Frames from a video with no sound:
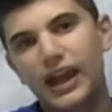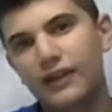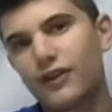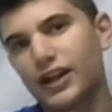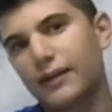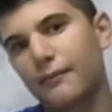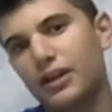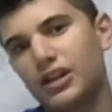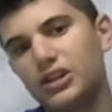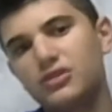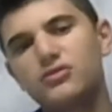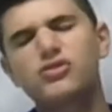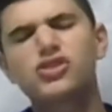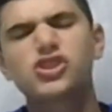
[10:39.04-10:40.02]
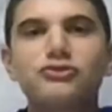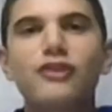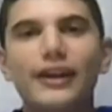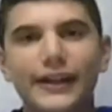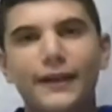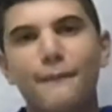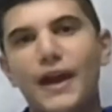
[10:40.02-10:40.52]
Honestly, I would
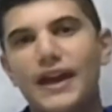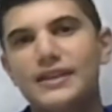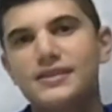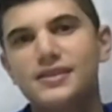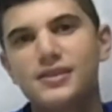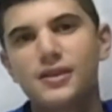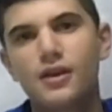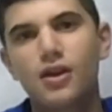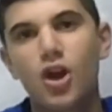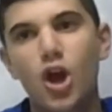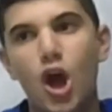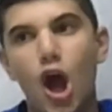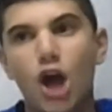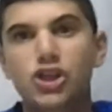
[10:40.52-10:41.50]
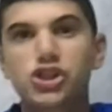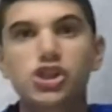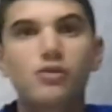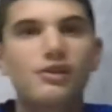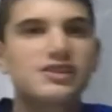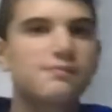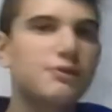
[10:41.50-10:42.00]
recommend
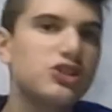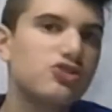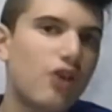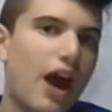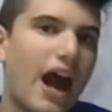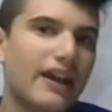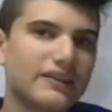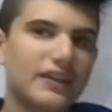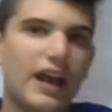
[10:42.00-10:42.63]
a USB.